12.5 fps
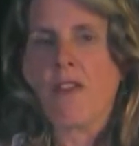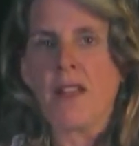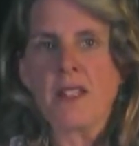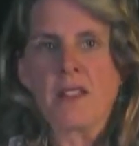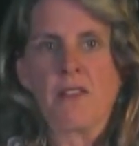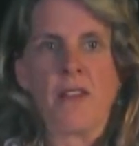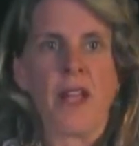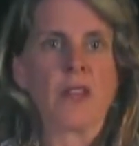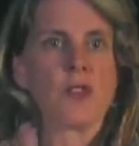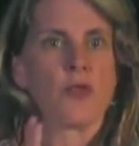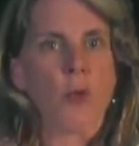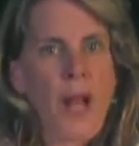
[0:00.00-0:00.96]

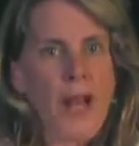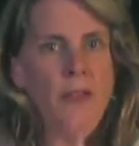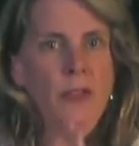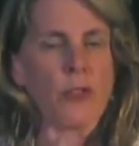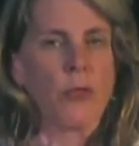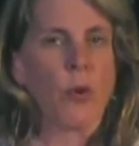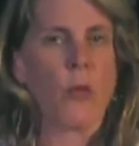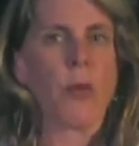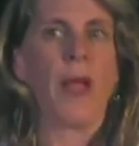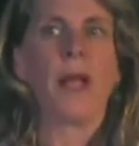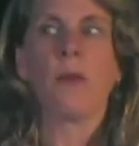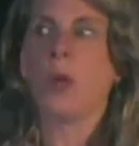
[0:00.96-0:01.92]
face-to-face right after the role
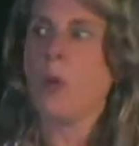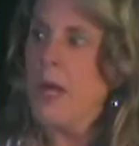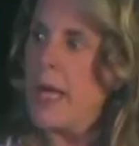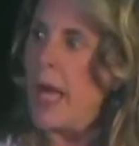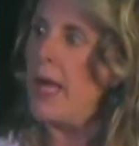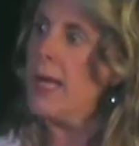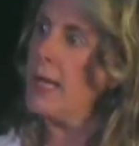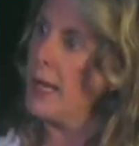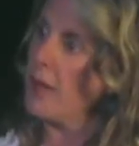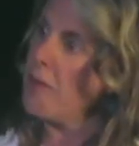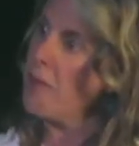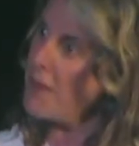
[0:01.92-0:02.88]
play, and we would get and
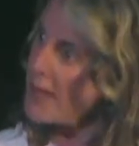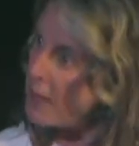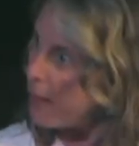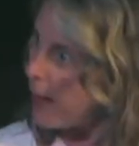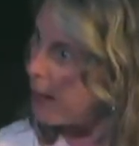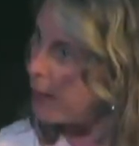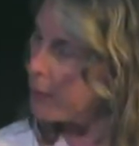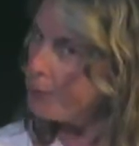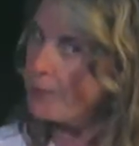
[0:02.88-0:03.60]
give feedback.